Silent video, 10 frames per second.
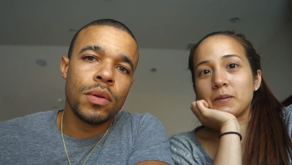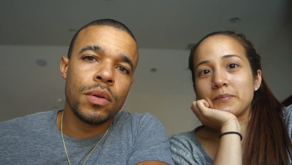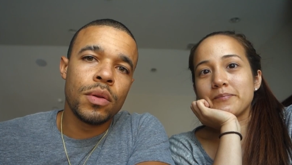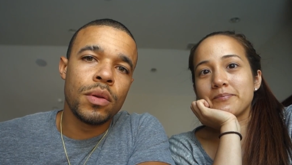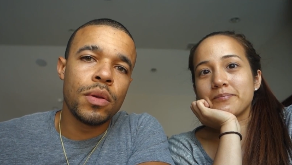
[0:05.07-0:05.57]

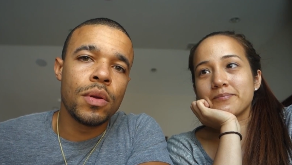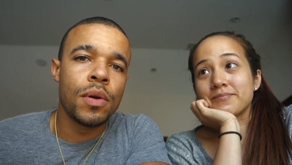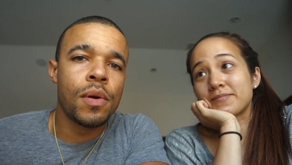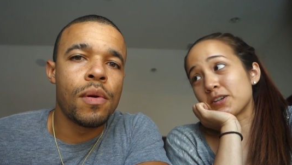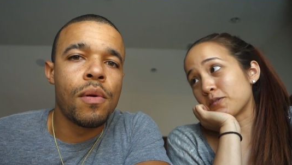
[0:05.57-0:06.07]
Speaker 1: um,
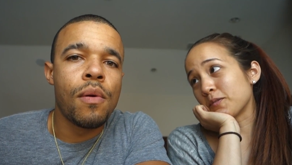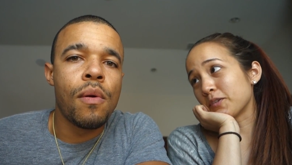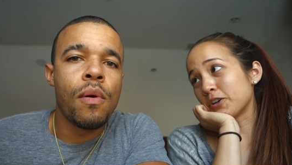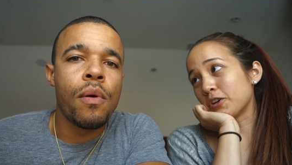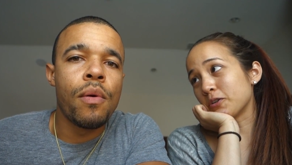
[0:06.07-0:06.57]

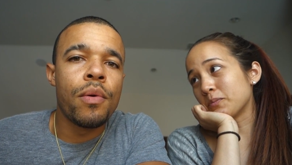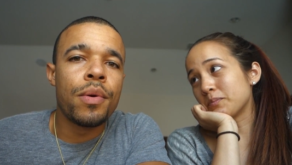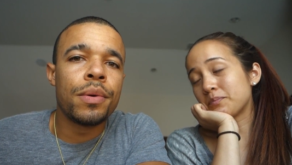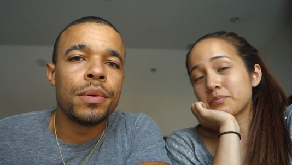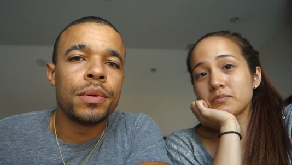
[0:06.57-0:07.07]
different video.
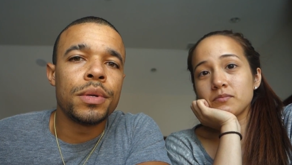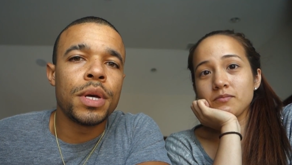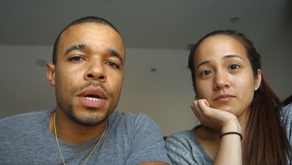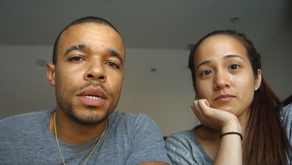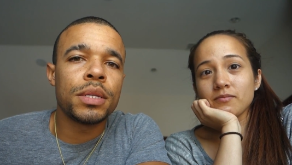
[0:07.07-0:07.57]

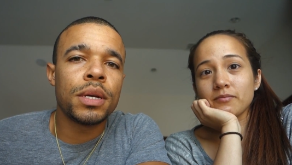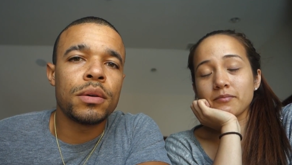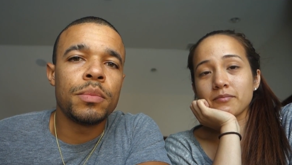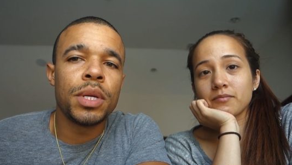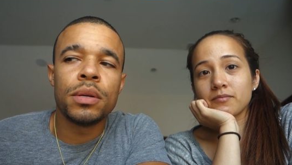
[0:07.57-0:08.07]
Speaker 2: Yeah, it's
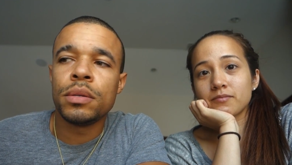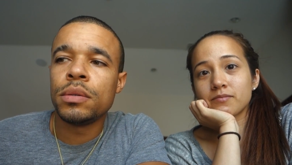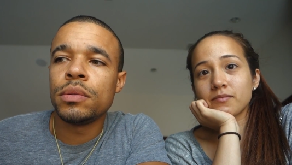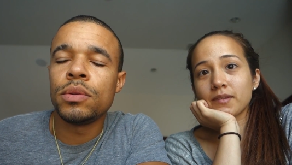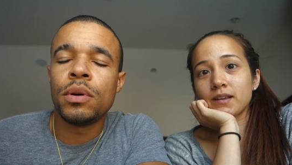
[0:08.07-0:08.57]
not gonna be
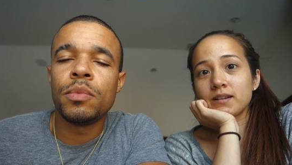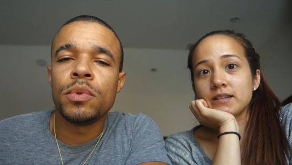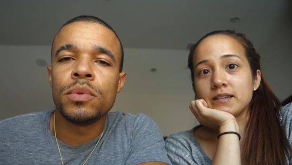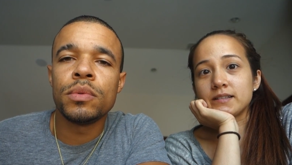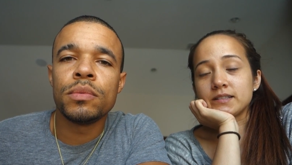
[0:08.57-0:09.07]
the
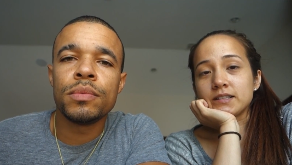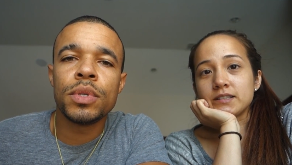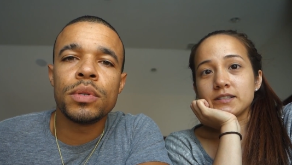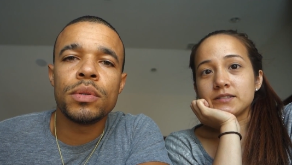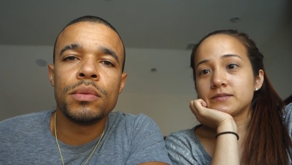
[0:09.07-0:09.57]
normal,
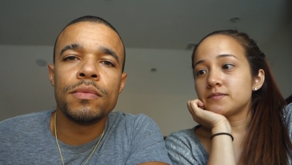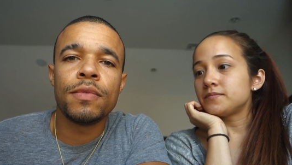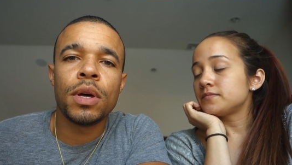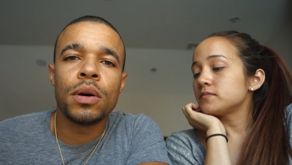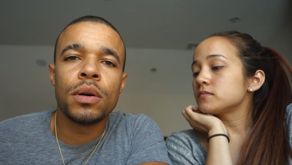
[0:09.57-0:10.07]
you know,
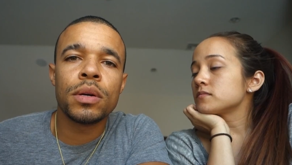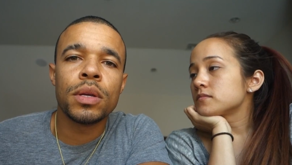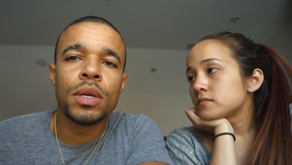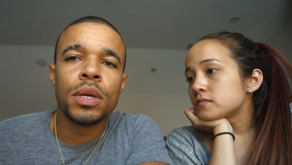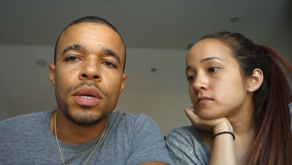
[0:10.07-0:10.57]
vlog.
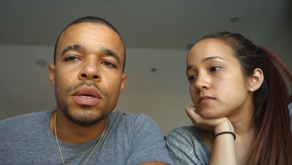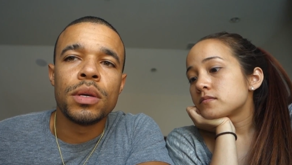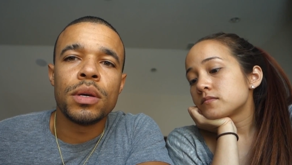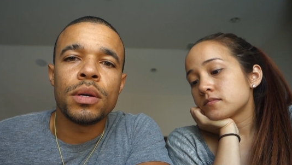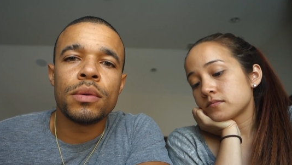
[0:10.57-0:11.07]

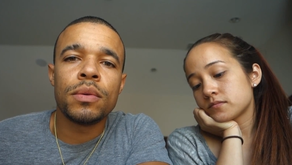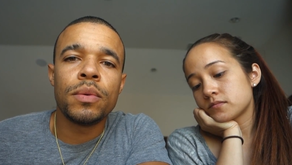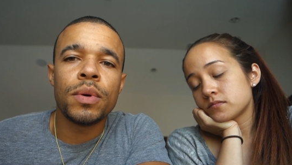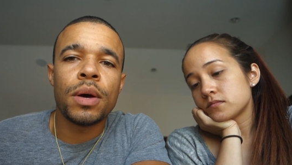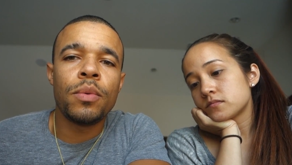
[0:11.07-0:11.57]

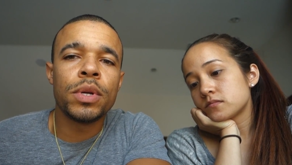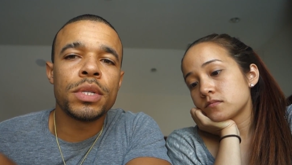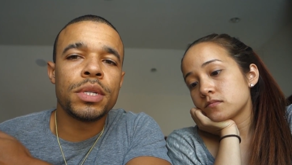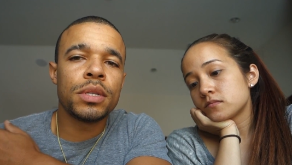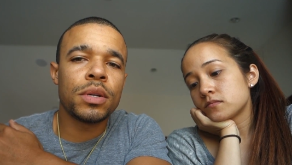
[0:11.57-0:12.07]
Uh, I
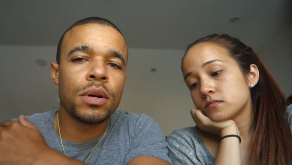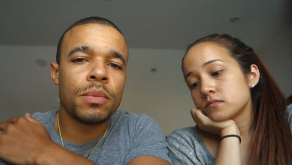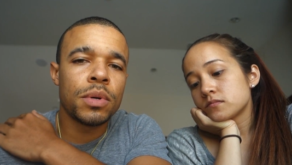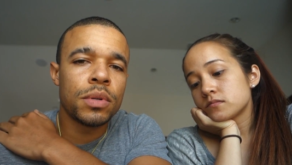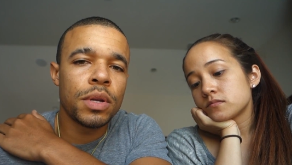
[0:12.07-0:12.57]
want to just talk
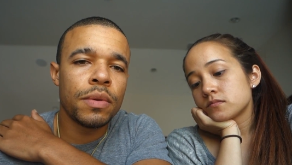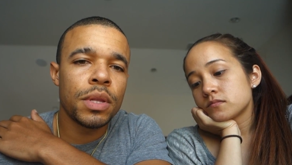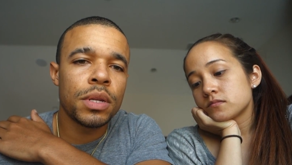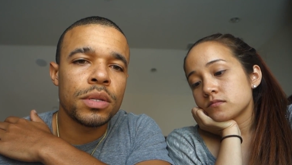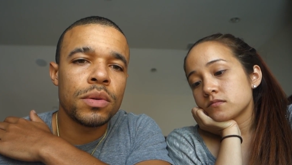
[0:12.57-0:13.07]
about
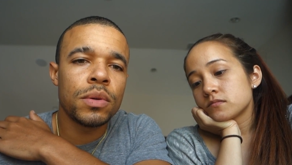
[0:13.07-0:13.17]
everything that's